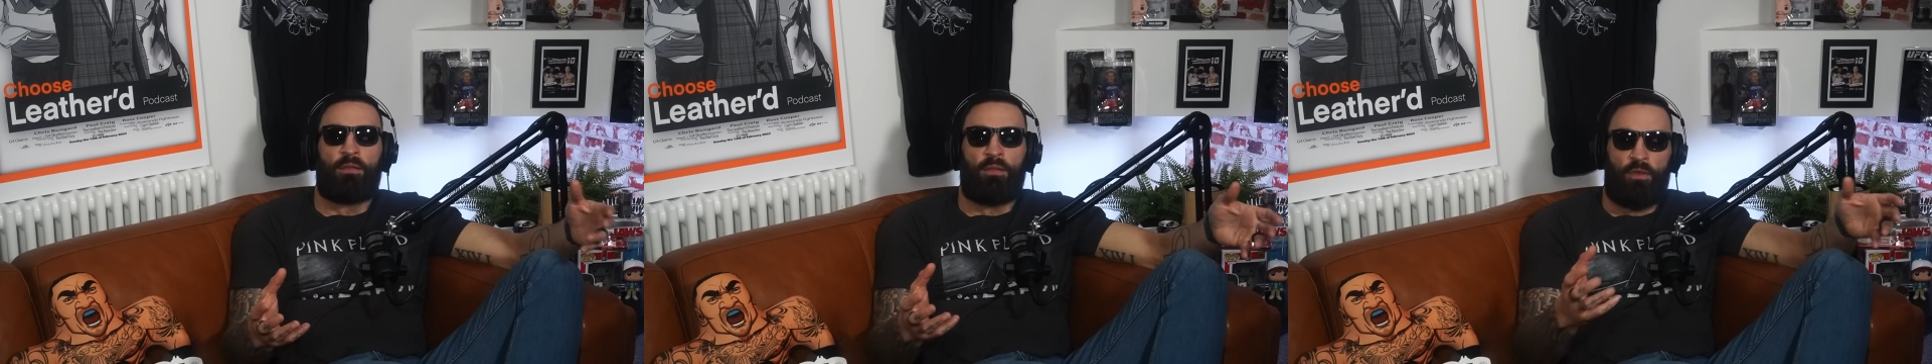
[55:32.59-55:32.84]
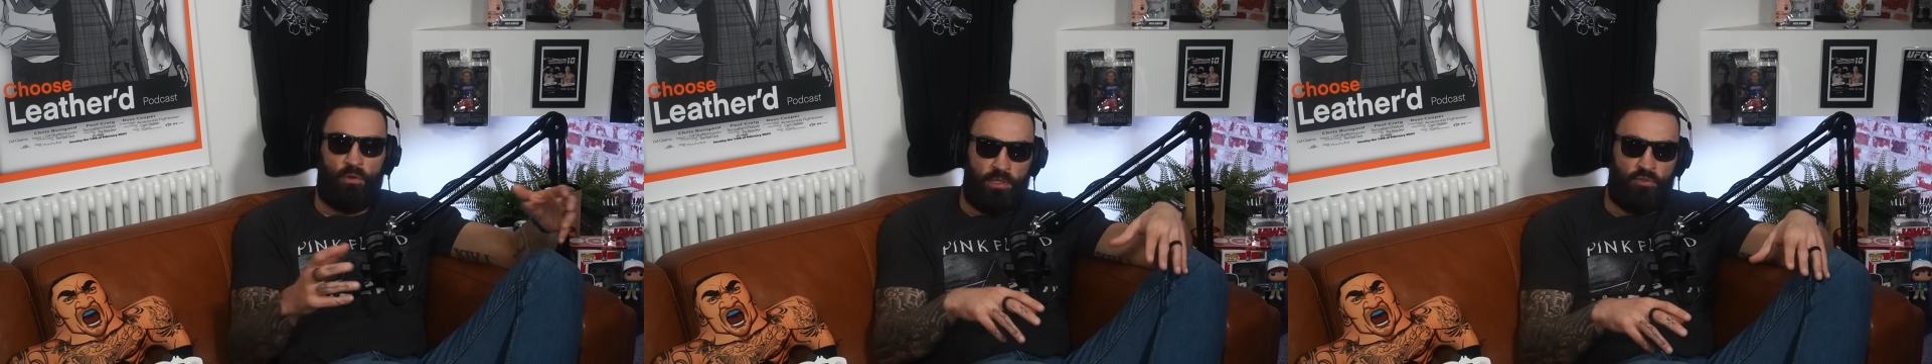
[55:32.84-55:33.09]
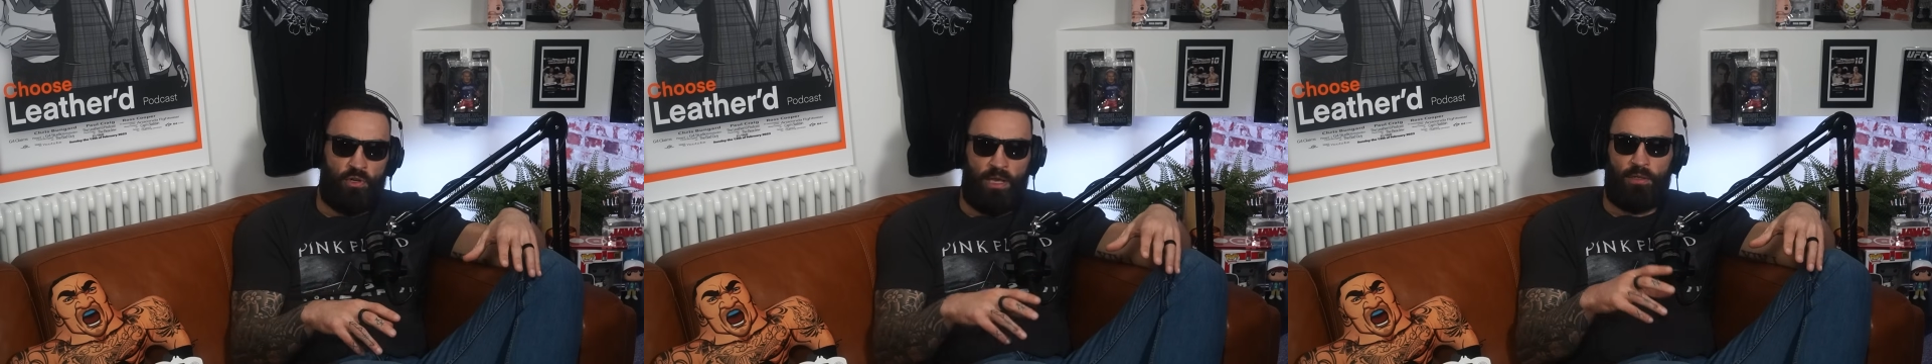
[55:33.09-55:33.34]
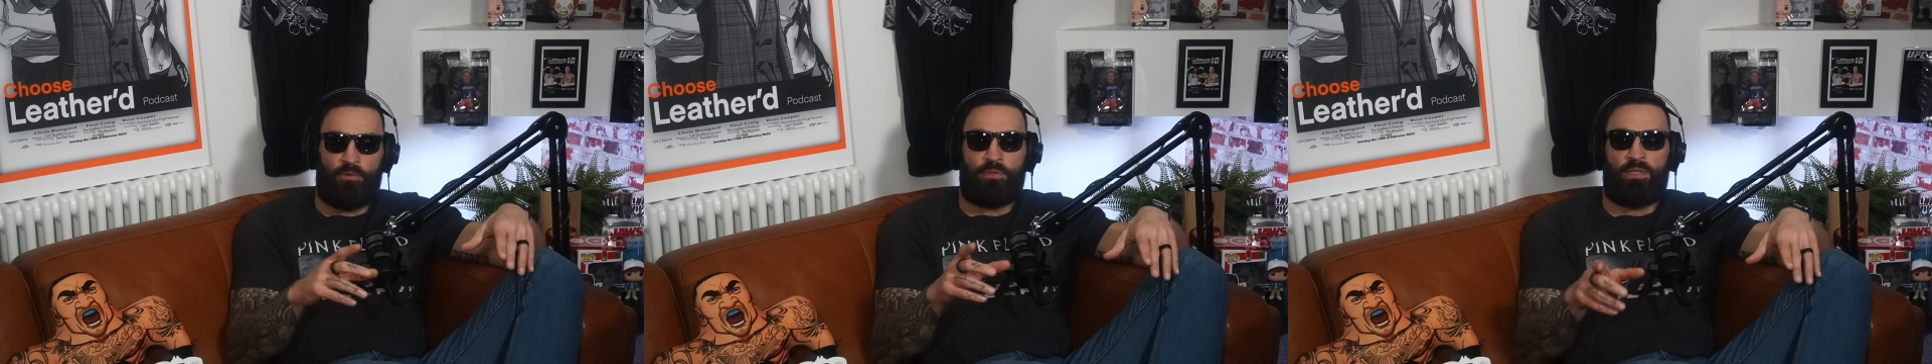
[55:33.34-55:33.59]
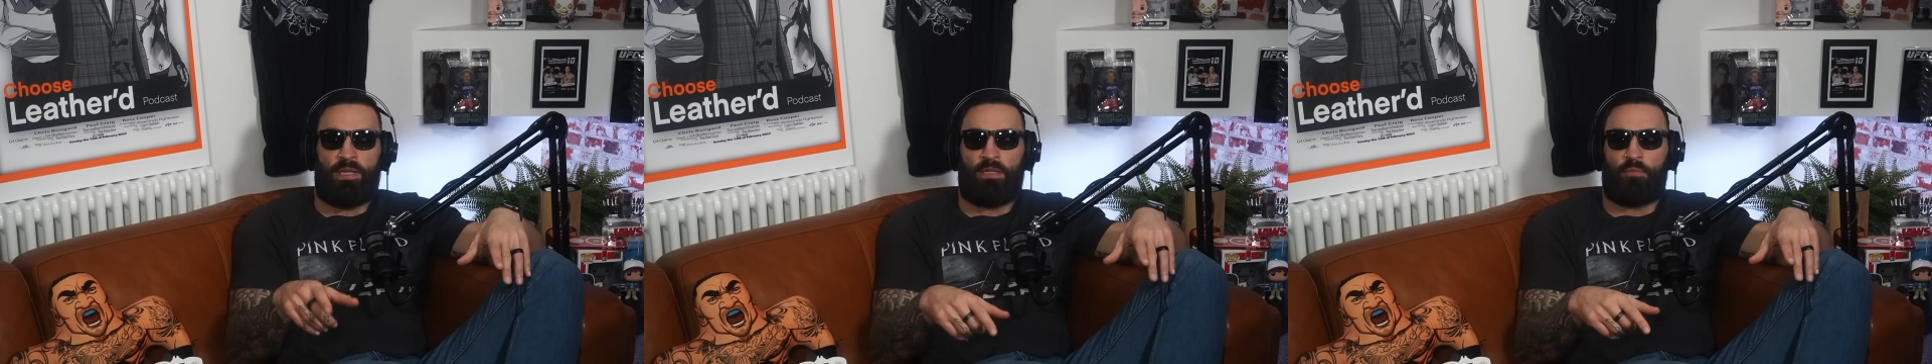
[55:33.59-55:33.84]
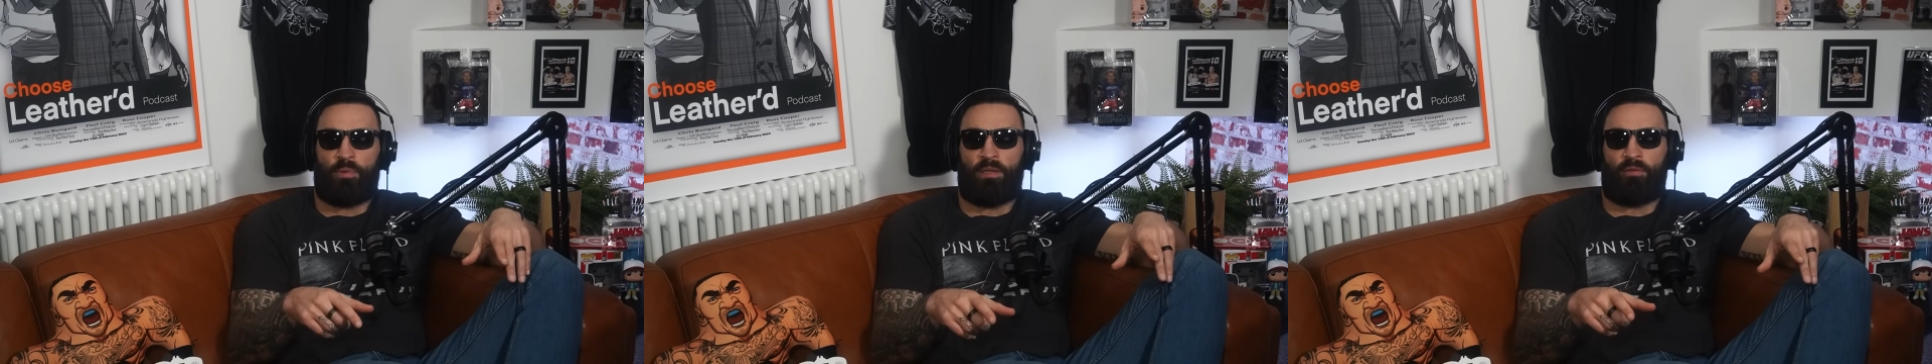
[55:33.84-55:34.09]
They run the trials, and then
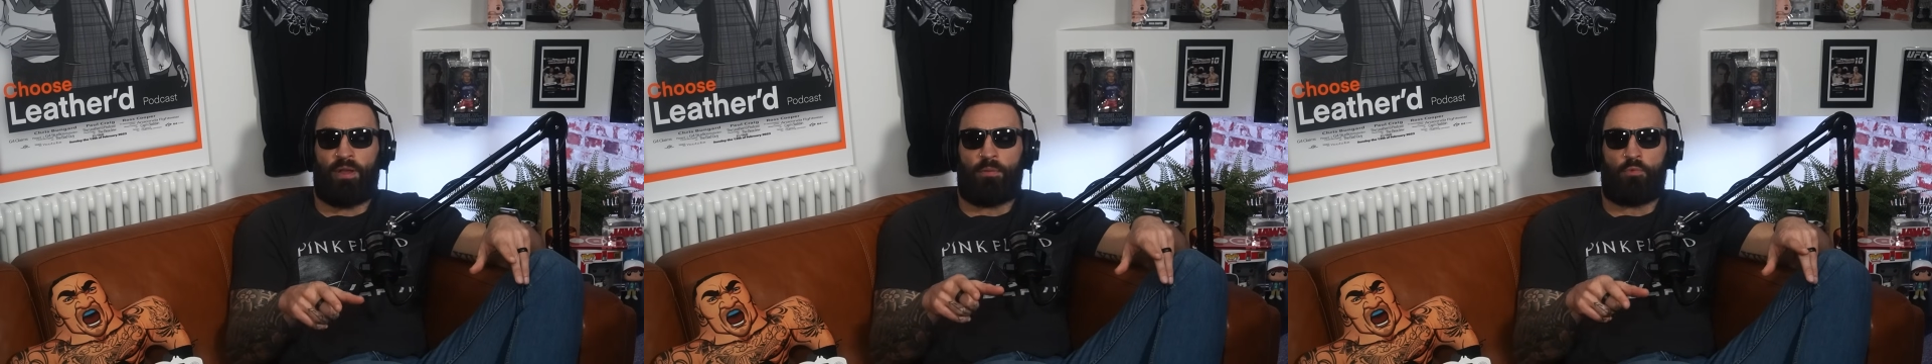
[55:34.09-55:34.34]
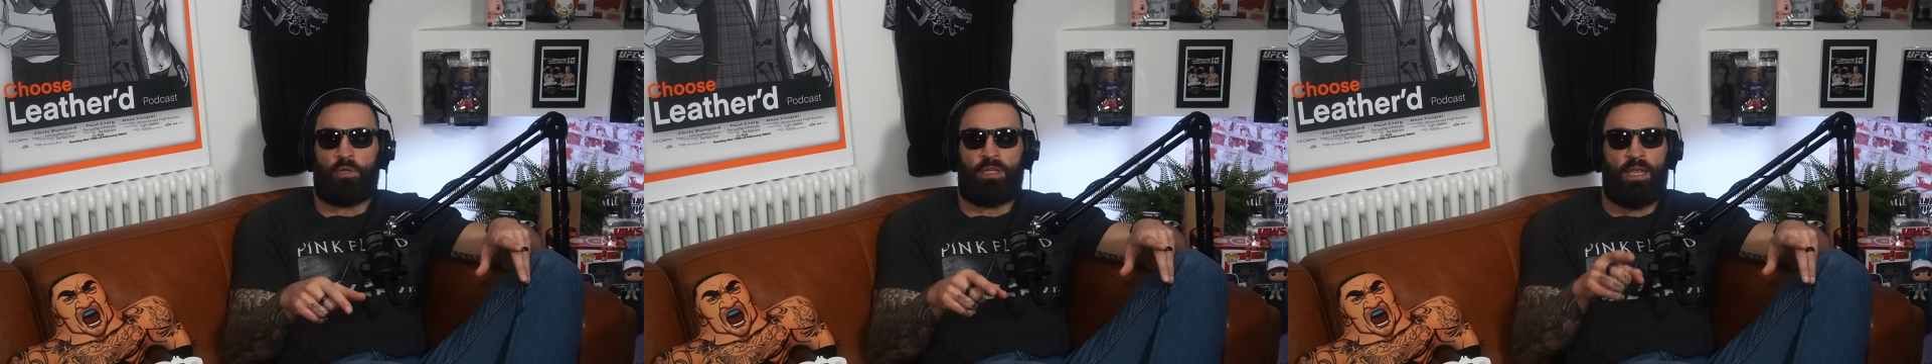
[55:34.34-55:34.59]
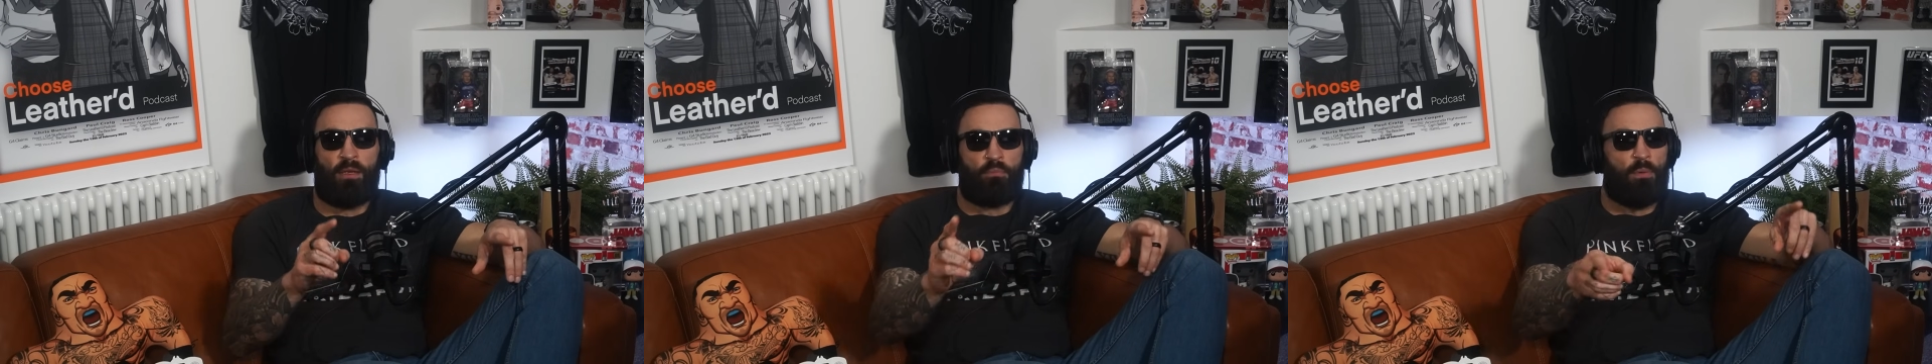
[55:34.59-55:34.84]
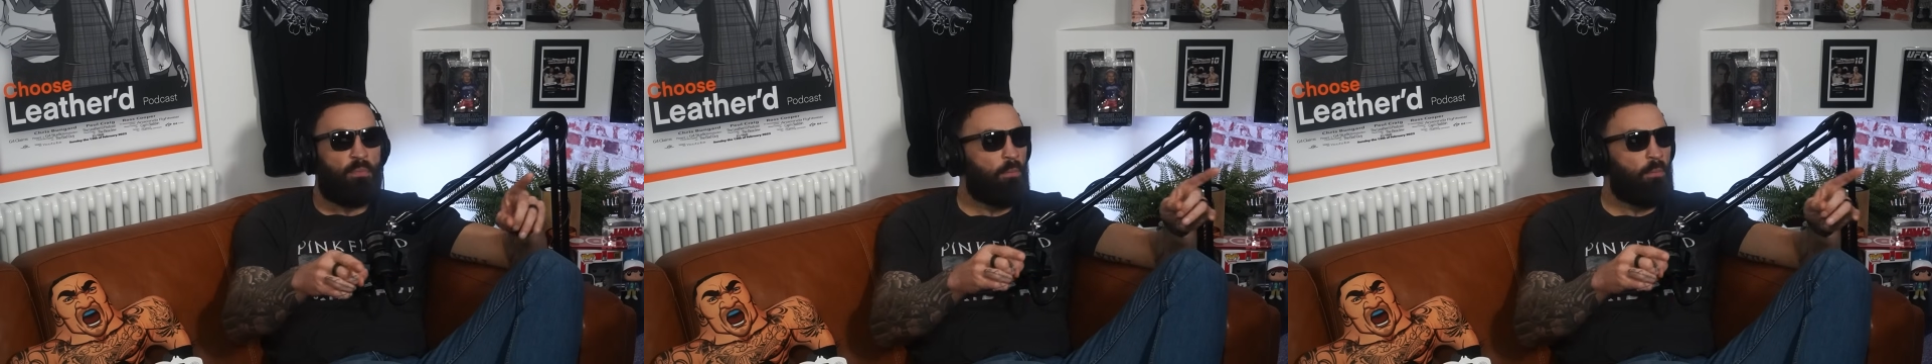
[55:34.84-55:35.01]
they'll be like, right, I'm going to take